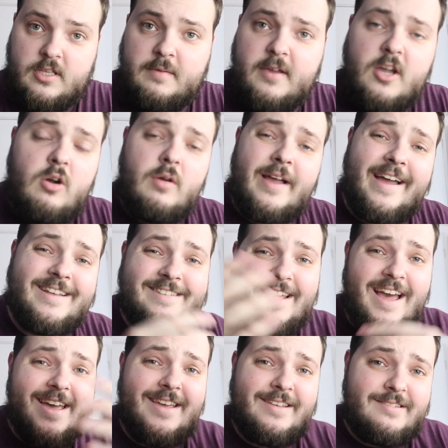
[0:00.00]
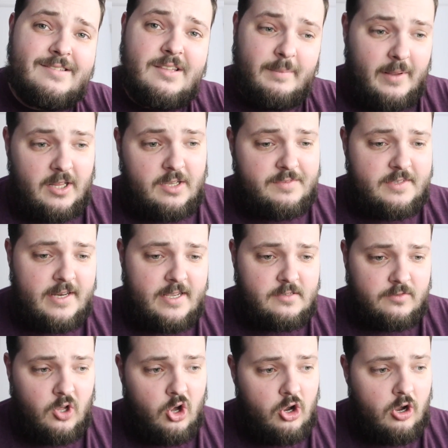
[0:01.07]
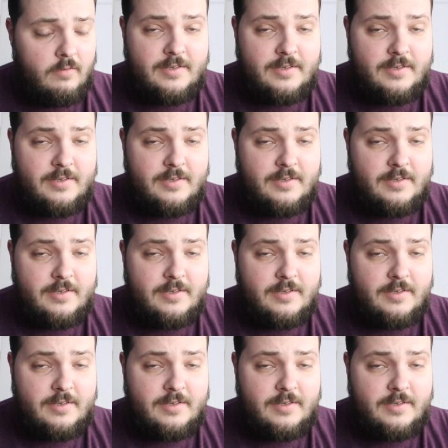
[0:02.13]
So there we go guys, that is the bulk of today's vlog.